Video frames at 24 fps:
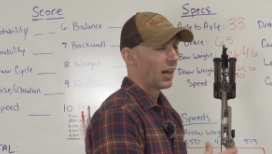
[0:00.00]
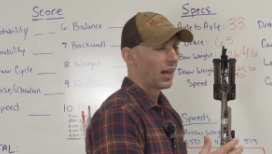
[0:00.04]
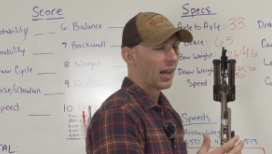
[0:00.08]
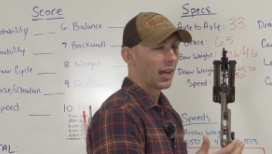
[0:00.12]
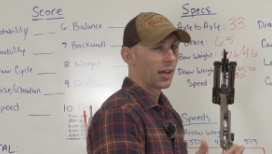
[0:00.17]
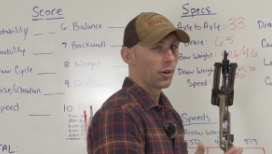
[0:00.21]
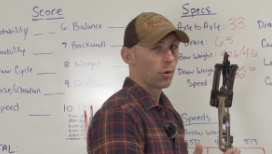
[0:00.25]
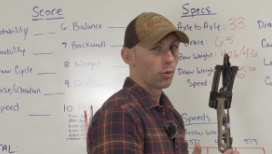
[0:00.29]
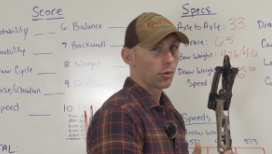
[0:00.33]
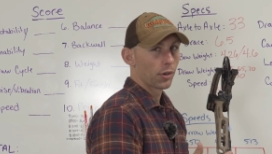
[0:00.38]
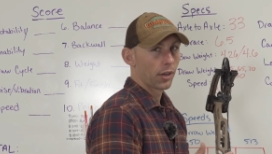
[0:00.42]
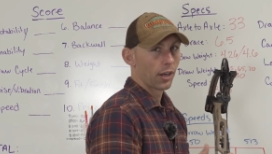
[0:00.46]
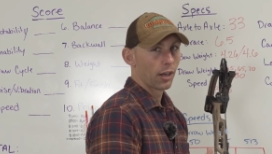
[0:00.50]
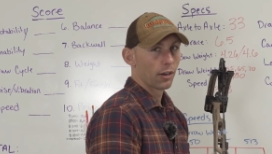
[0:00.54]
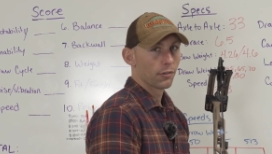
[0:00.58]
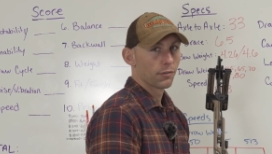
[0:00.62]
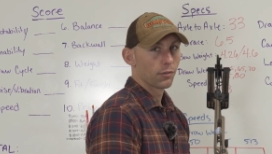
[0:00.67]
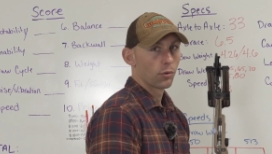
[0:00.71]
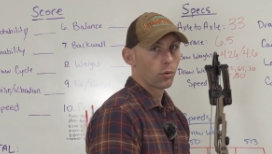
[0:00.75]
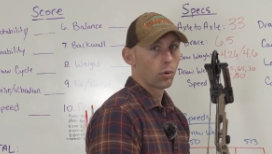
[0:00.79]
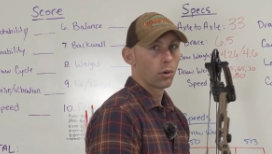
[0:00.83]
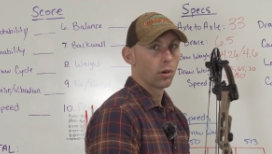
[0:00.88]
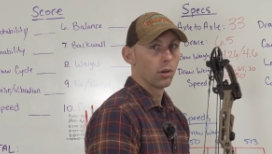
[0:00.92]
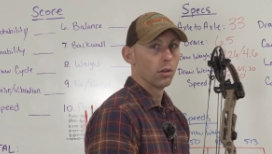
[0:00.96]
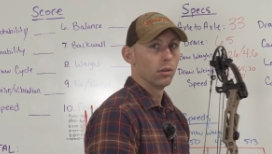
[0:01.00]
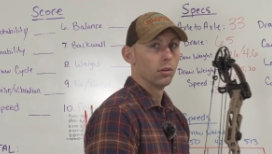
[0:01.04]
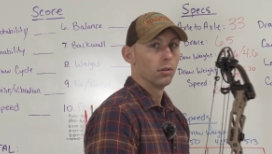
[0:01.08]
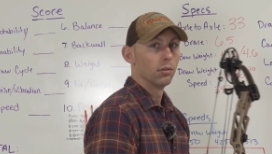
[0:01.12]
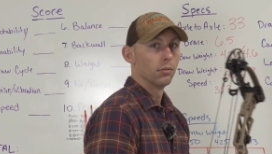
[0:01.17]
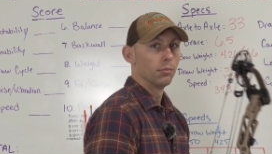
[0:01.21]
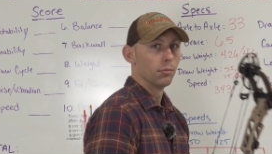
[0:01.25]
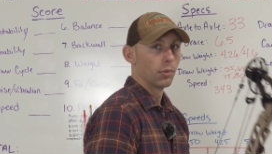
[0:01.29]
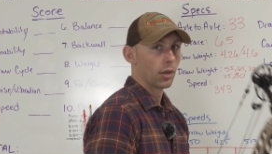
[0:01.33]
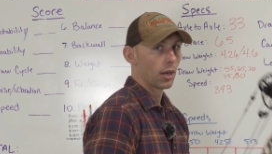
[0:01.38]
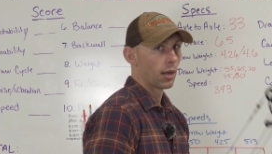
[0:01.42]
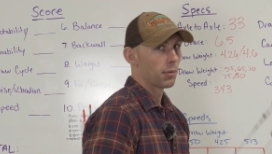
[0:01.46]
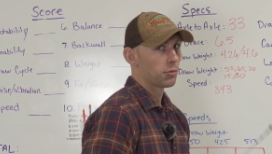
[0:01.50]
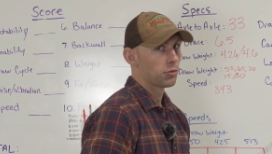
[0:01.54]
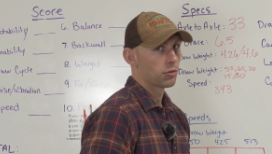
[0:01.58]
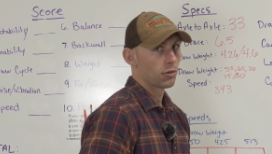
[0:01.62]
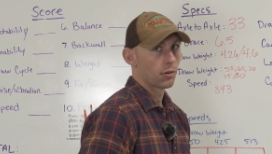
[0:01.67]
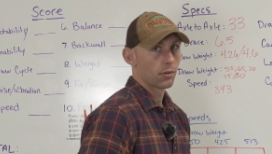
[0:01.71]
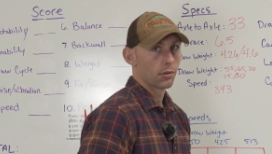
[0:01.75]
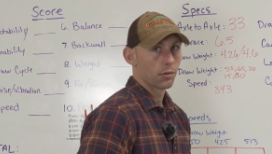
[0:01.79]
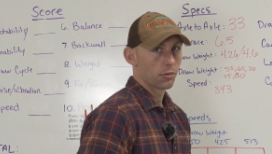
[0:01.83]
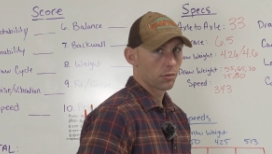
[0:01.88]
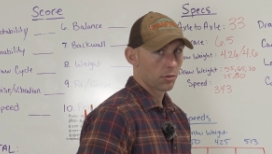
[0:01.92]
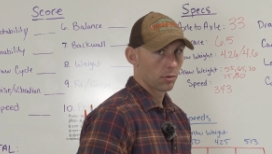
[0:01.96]
I don't care for it, but I'm
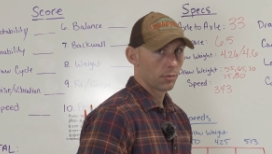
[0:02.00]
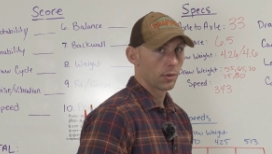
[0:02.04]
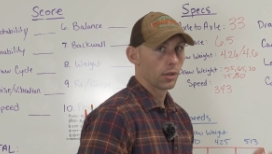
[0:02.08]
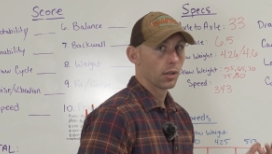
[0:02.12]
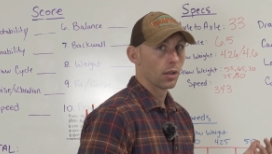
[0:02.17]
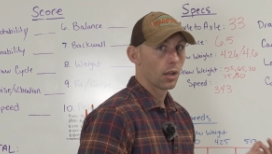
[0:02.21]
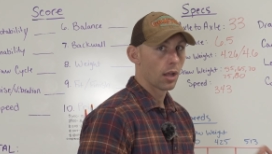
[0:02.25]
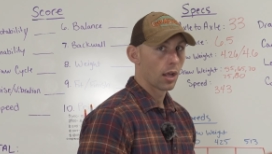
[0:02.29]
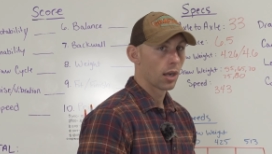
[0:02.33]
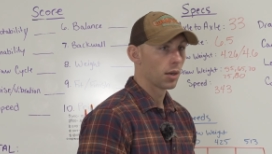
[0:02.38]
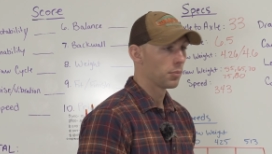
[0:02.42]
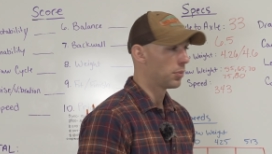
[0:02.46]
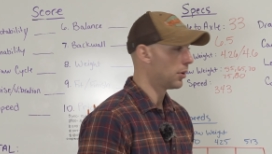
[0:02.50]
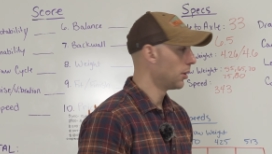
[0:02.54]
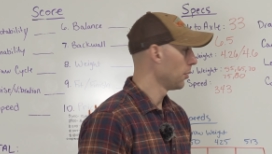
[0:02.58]
sure there's going to be a lot of